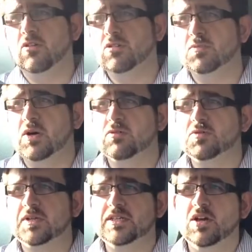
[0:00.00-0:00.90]
dog's bowls
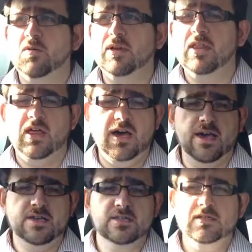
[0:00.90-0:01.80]
when it's hot weather like
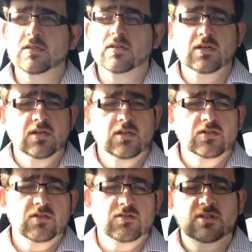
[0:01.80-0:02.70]
this.
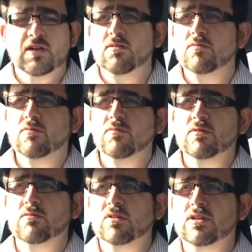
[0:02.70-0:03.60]
So I was like, oh,
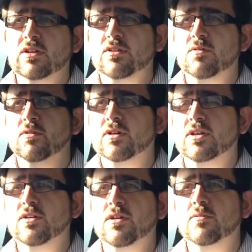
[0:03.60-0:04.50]
what can I do?
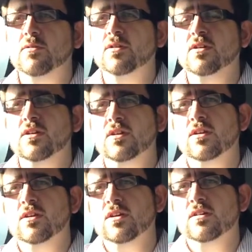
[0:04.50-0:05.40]

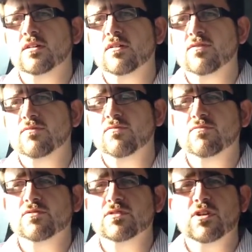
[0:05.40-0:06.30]
What can I
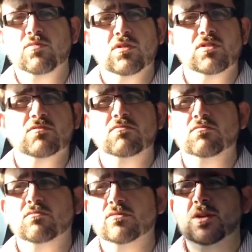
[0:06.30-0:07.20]
do? There's a couple of
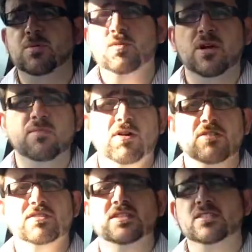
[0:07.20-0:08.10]
Tupperware
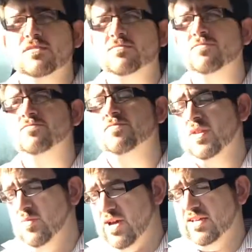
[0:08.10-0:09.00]
boxes.
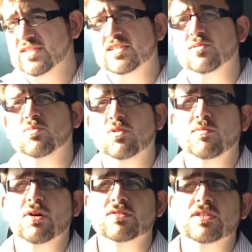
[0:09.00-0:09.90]
Well, I said Tupperware
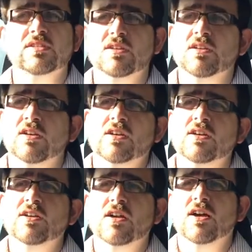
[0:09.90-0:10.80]
boxes.
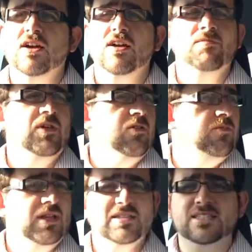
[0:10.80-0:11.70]
The old
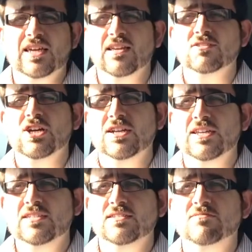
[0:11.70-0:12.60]
plastic
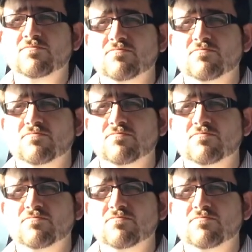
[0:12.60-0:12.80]
Chinese